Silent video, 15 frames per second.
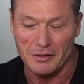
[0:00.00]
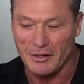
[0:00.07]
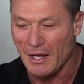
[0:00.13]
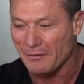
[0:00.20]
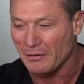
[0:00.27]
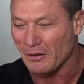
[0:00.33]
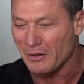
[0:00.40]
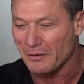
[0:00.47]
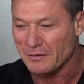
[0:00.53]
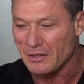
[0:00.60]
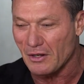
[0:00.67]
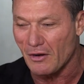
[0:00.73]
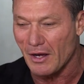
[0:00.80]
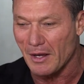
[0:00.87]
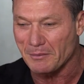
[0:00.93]
have a lot of
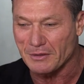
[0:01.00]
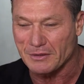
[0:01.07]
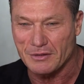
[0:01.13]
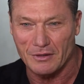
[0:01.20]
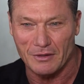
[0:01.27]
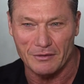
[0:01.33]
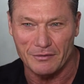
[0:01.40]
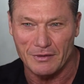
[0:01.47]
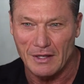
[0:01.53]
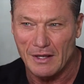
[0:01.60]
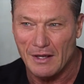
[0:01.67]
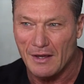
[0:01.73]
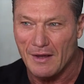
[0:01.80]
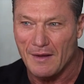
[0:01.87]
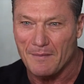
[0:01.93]
time to sort of
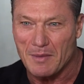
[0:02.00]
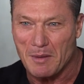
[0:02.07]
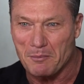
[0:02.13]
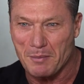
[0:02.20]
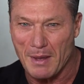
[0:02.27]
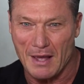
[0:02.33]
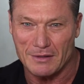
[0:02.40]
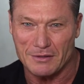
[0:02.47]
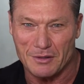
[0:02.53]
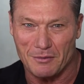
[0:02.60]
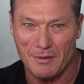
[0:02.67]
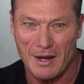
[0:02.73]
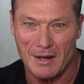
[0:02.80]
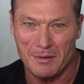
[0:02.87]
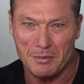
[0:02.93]
bounce
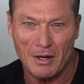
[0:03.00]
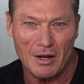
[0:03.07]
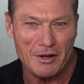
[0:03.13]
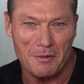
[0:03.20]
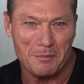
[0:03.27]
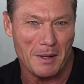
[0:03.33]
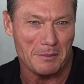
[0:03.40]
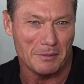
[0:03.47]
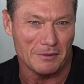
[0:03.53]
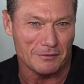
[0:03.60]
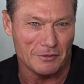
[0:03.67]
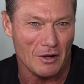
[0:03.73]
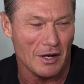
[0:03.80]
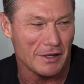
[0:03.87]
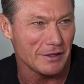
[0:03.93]
around. But I know people have
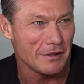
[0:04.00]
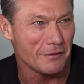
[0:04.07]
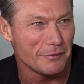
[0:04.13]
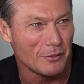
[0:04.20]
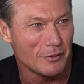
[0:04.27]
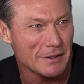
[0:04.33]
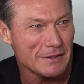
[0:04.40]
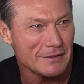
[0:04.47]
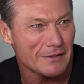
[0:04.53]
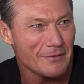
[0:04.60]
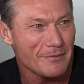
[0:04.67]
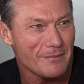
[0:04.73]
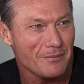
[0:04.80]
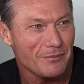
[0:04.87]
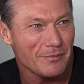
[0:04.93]
died in their 40s.
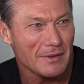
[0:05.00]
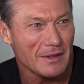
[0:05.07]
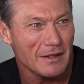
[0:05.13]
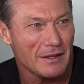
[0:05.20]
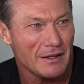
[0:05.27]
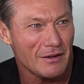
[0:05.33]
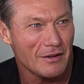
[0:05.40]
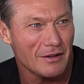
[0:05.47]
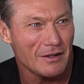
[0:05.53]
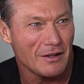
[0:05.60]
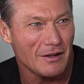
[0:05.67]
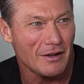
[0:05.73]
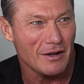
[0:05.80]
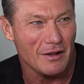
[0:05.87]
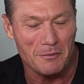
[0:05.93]

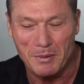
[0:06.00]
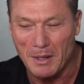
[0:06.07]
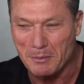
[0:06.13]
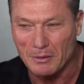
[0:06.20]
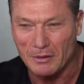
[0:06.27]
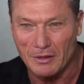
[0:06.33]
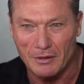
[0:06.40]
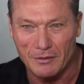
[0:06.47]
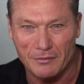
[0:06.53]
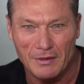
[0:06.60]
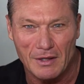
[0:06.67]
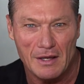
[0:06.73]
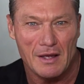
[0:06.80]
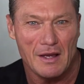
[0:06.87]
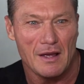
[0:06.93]
I know people that have,
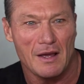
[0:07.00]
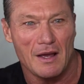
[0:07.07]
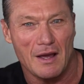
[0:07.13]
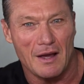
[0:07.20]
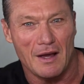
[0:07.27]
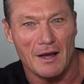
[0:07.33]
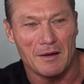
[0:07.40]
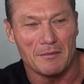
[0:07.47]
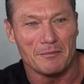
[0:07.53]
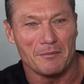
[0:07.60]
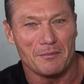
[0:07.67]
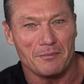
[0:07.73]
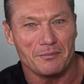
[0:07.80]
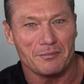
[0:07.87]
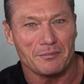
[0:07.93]

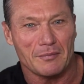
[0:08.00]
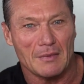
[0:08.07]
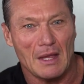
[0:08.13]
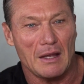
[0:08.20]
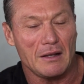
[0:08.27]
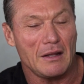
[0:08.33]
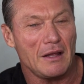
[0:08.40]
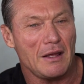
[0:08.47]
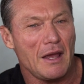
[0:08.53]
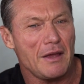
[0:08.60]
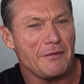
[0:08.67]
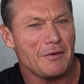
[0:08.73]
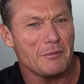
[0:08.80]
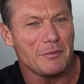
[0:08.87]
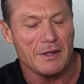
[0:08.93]
and
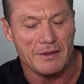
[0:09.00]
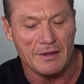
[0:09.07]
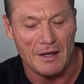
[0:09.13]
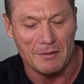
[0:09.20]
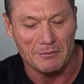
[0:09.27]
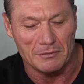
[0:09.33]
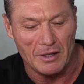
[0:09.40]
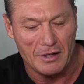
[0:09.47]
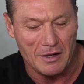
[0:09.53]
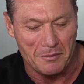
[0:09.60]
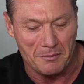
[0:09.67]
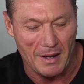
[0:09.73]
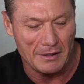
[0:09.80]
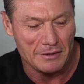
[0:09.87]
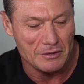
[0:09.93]
even with, like I had a
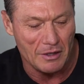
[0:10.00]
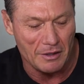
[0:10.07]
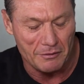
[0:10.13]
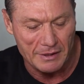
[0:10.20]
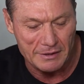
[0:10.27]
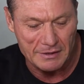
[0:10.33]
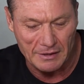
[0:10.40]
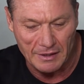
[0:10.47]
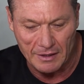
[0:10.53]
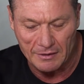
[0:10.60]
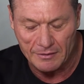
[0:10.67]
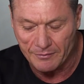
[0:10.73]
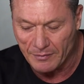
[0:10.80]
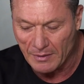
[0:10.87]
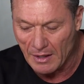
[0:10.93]
mate die recently
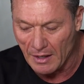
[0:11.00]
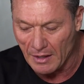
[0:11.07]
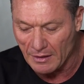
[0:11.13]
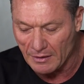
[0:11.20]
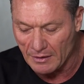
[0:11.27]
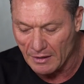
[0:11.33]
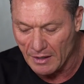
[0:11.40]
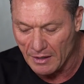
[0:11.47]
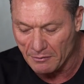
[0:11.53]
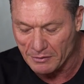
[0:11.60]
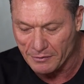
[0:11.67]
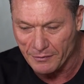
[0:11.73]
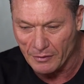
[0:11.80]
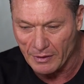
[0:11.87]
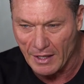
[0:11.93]
and he
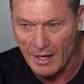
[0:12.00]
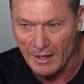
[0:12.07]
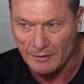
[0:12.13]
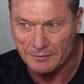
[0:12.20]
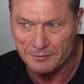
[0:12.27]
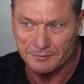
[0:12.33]
was 48.